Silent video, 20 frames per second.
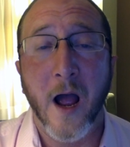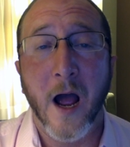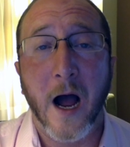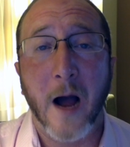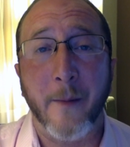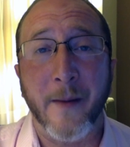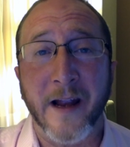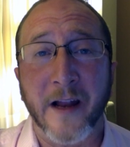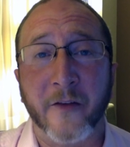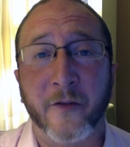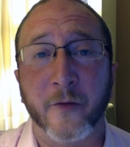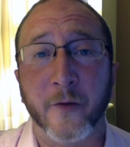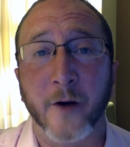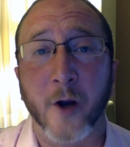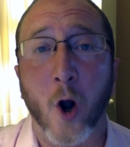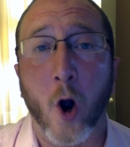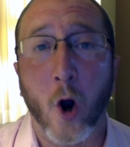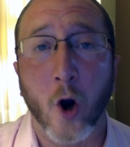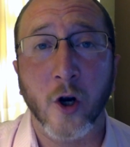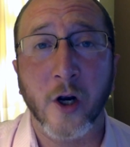I'm
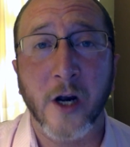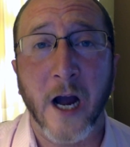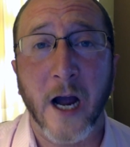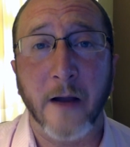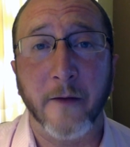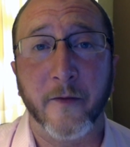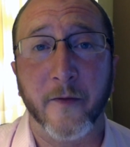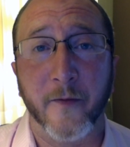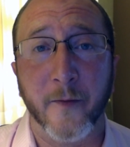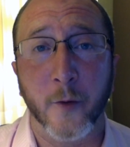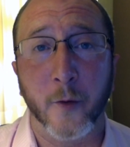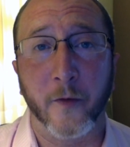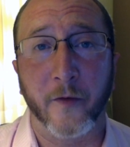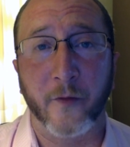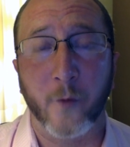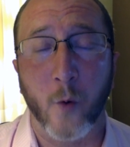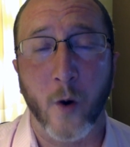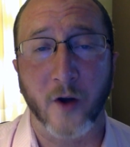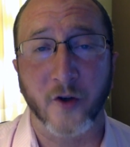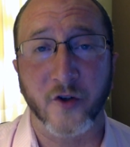answering archived viewers'
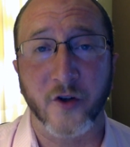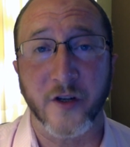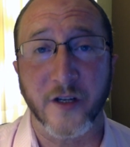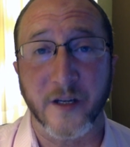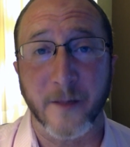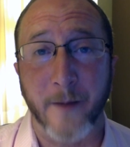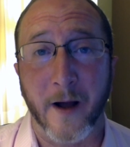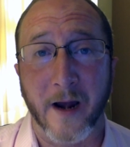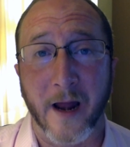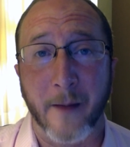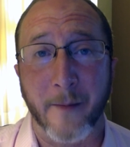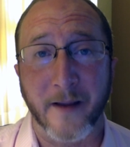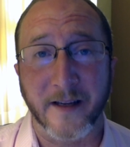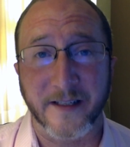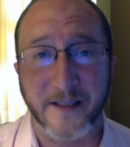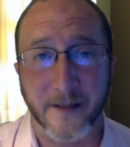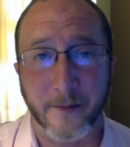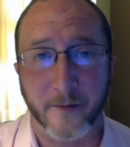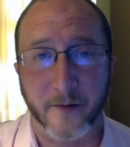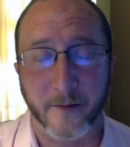questions about MS
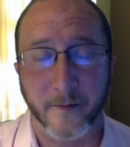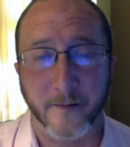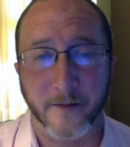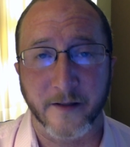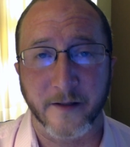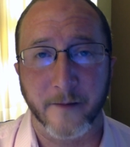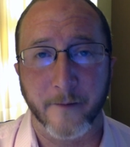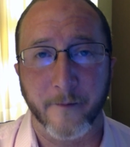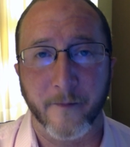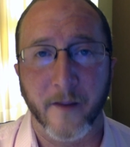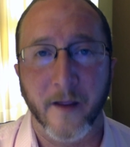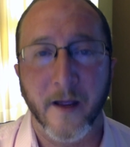symptoms.